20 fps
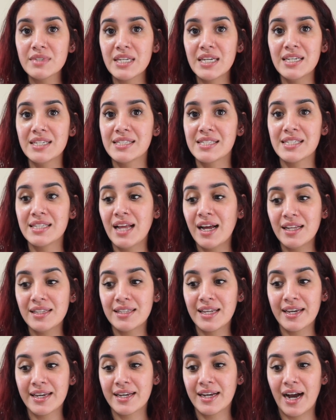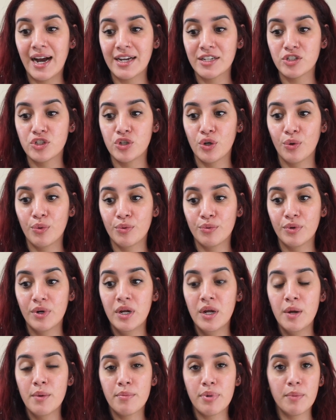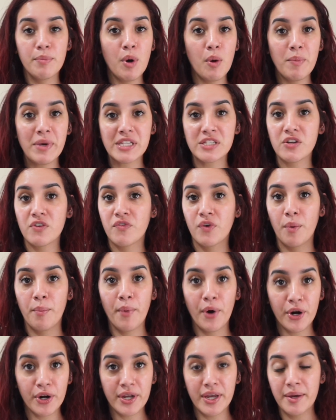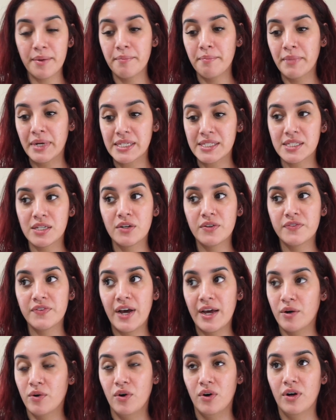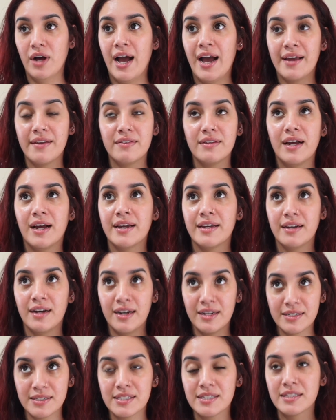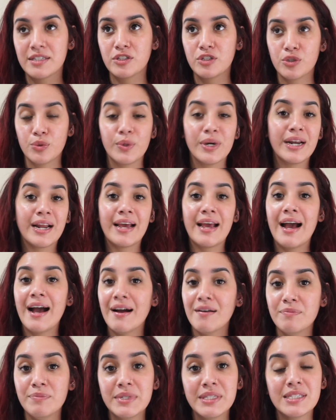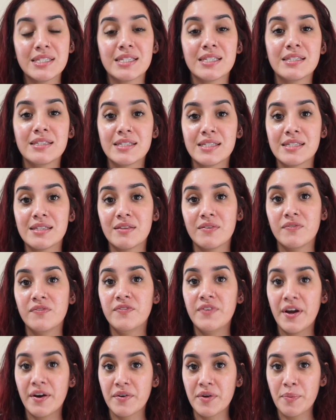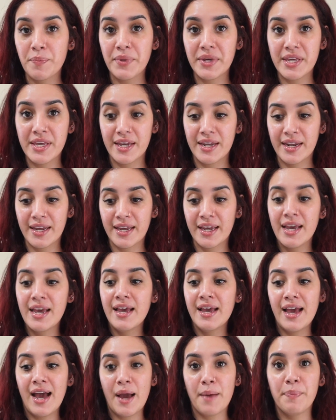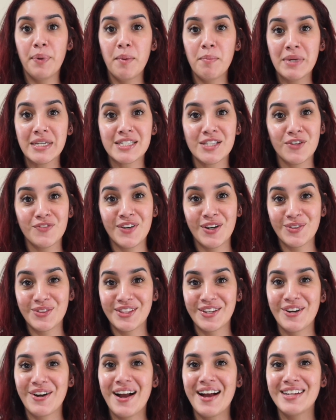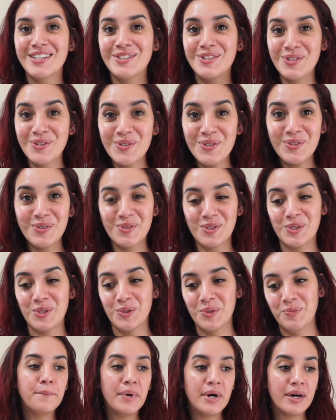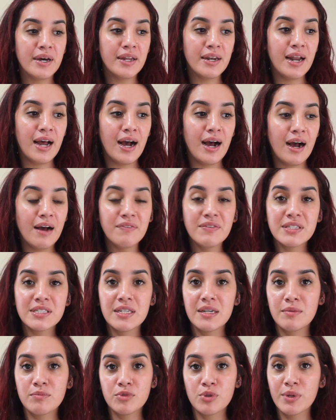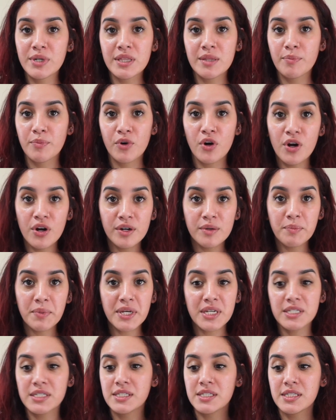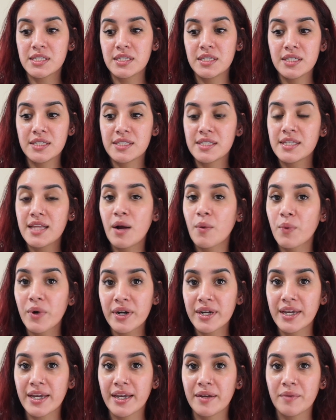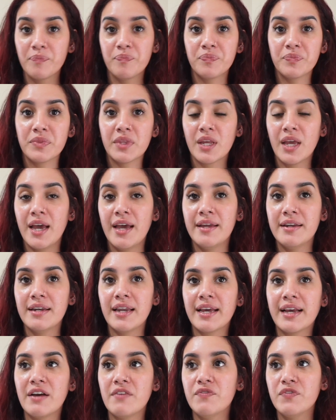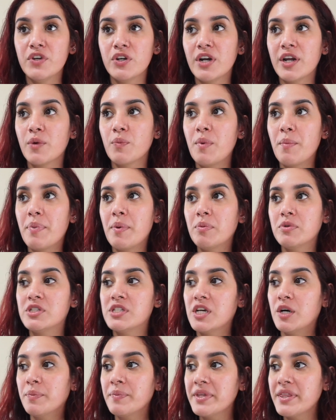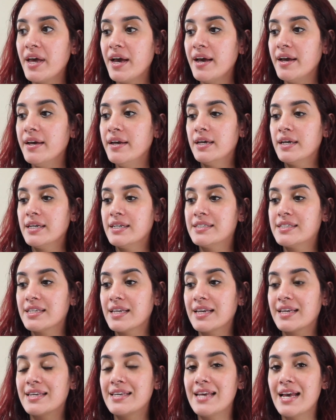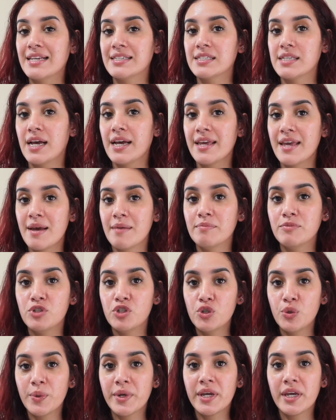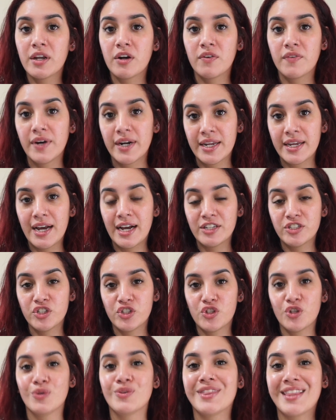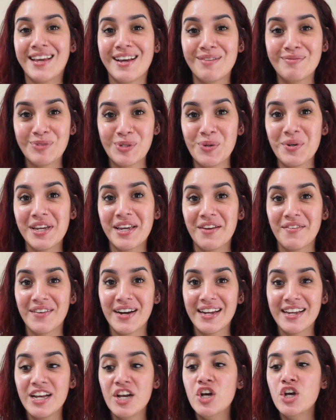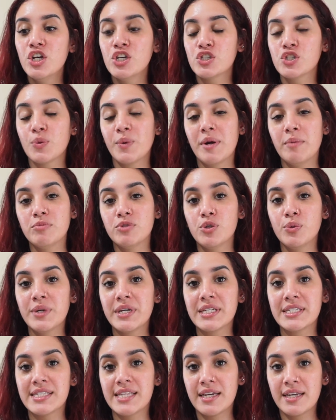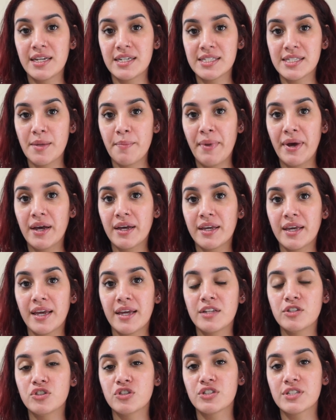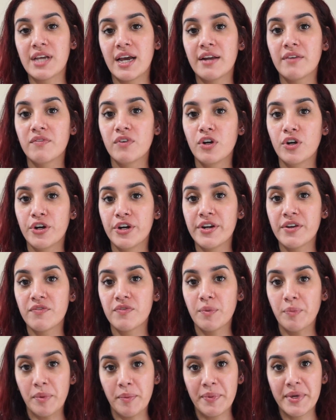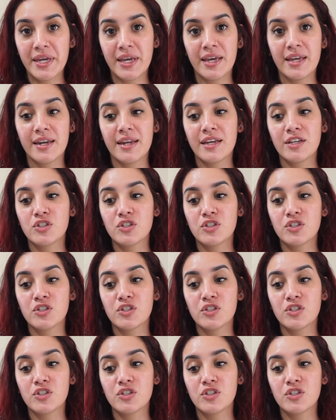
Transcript: It's not like I don't promote myself or market myself at all. I honestly do, and I have been since the very beginning. I put myself out there. I do YouTube, but obviously I'm doing them wrong because it's not working. And like, I feel like when people tell me that, it's like, yes, I am doing it already. I just don't think I'm doing it right. So what I'm doing is taking a step back and just kind of learning from the beginning.